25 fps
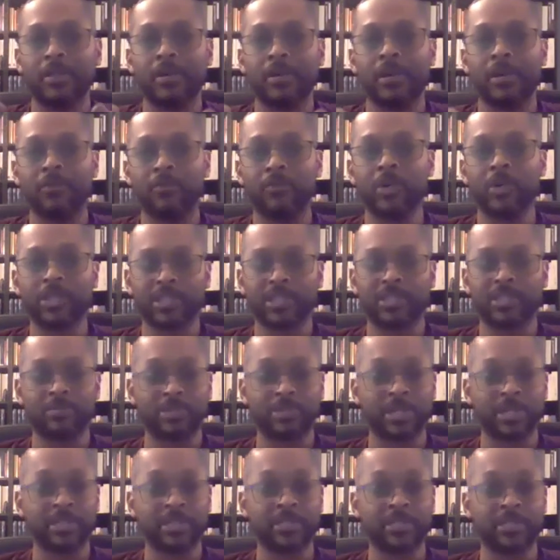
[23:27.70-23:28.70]
of what the
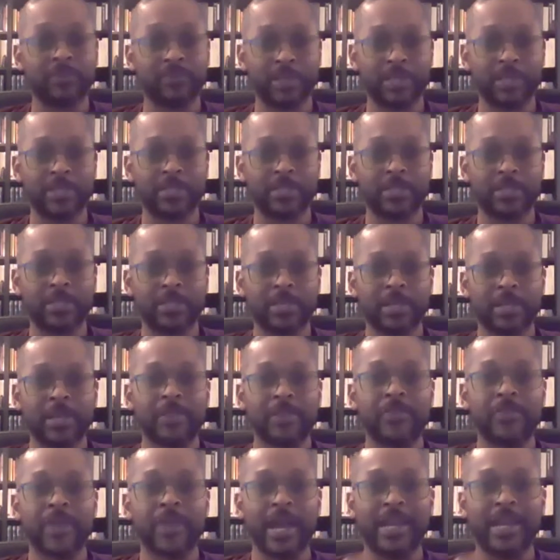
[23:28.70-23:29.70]
subjunctive is
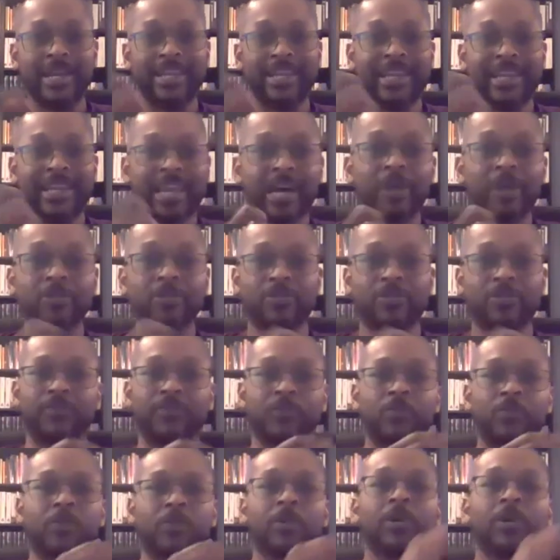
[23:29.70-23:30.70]
that accounts
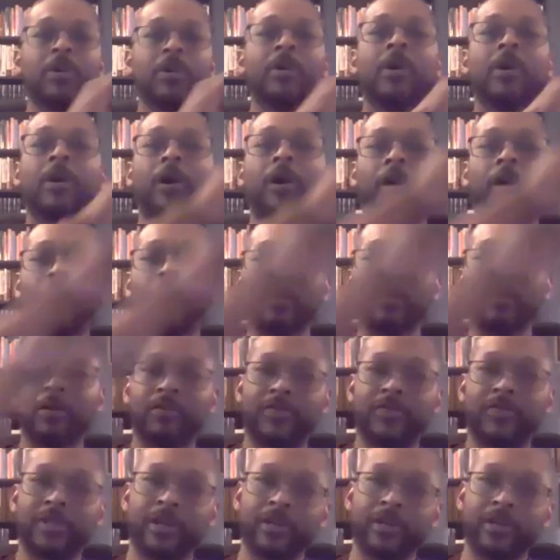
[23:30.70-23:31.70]
for all of
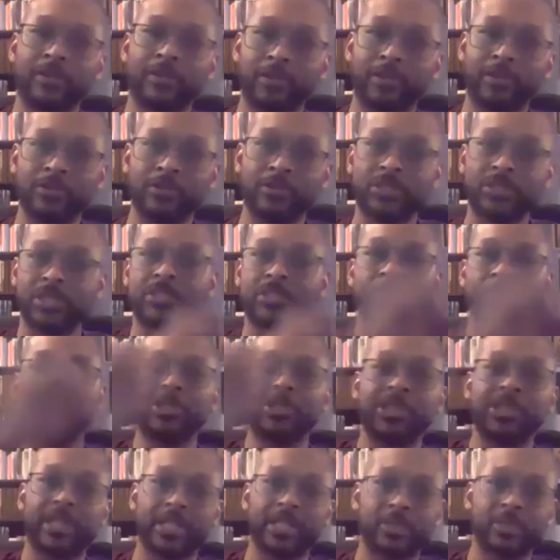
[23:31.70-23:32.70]
the other uses to
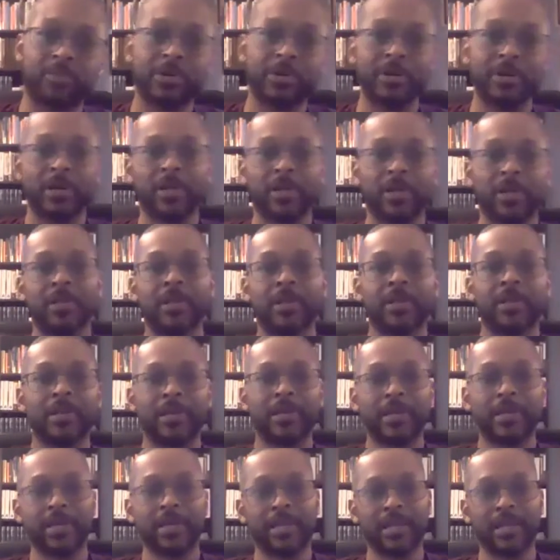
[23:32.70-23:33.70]
which it gets put
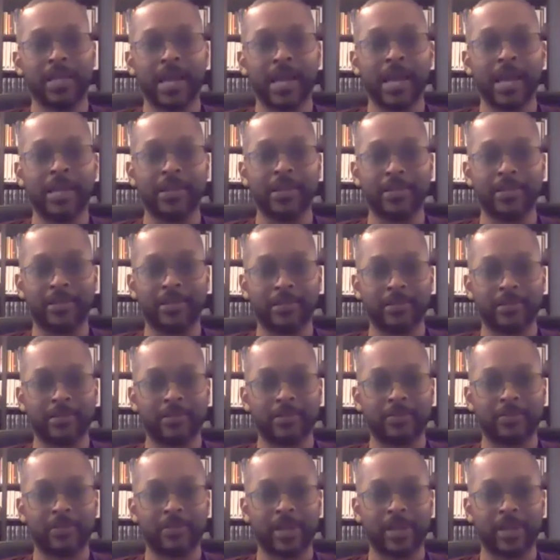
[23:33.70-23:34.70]
in Latin,
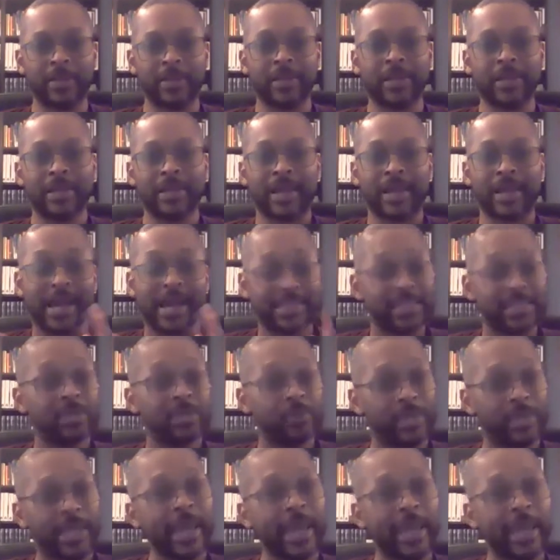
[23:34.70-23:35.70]
right? I think
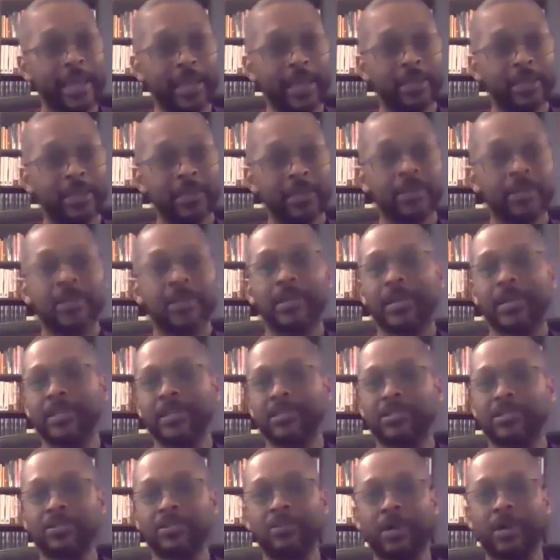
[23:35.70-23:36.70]
we can. And
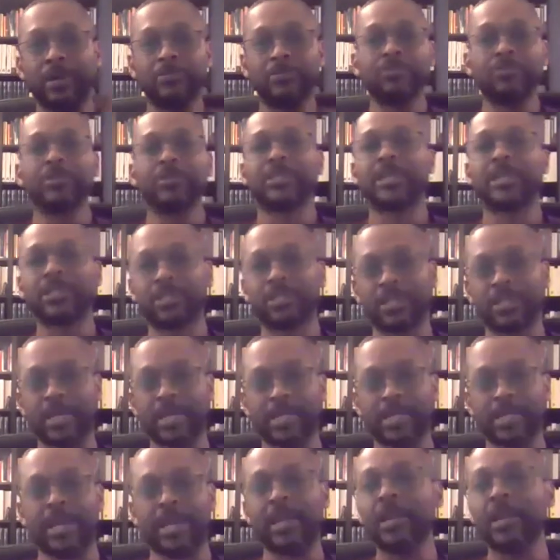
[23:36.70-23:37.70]
so I'll do a session
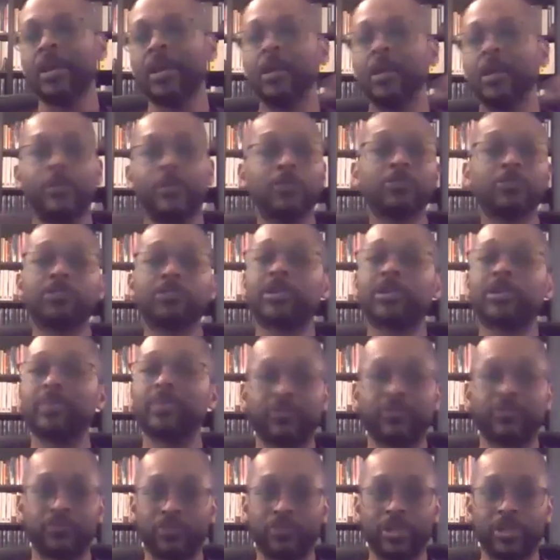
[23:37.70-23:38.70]
like that. Those are going to
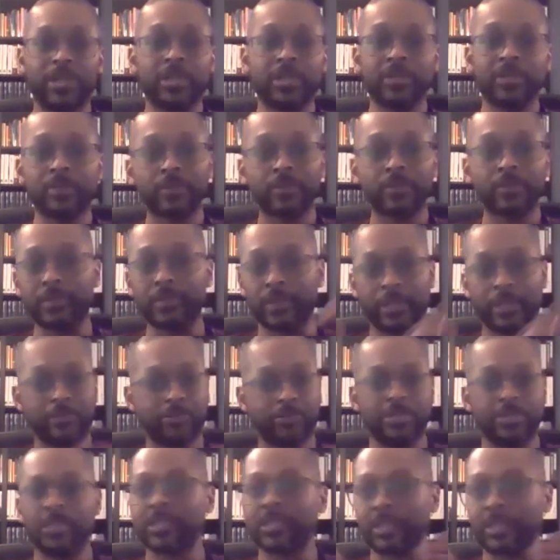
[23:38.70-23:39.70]
be free.
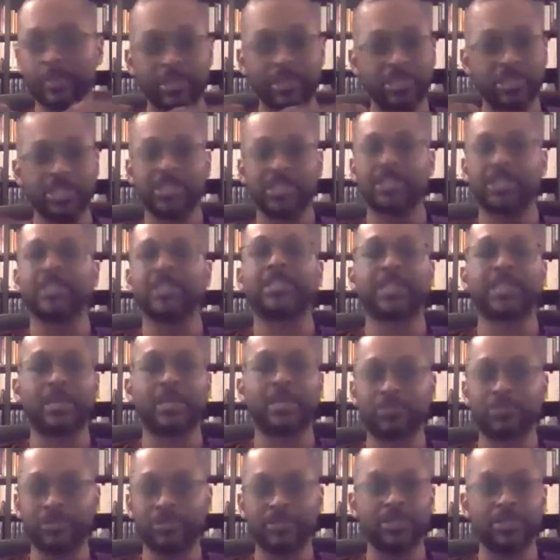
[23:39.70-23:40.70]
It's going to be just this
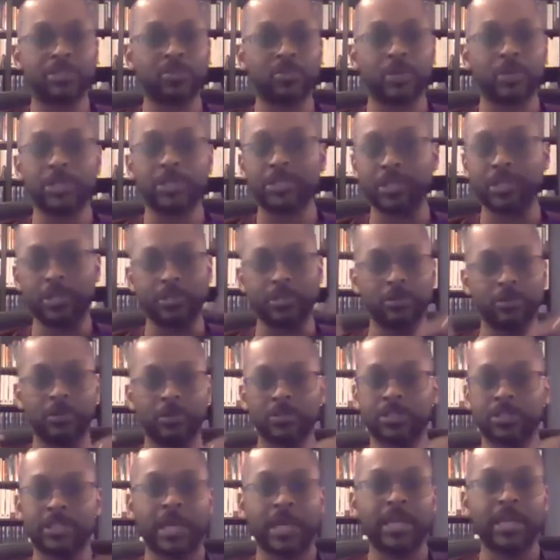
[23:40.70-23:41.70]
same sort of situation.
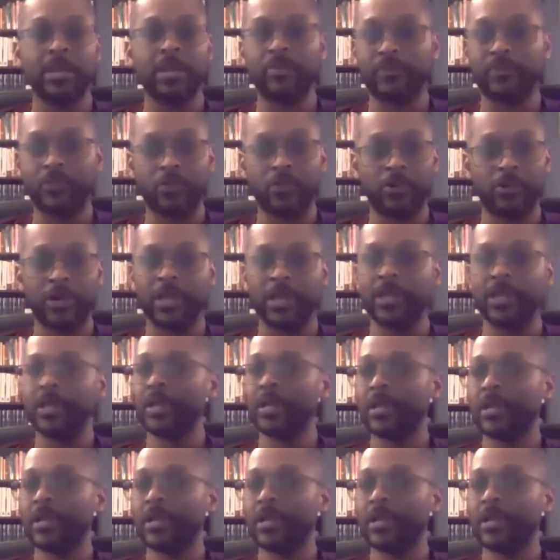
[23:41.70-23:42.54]
You'll sign up for it,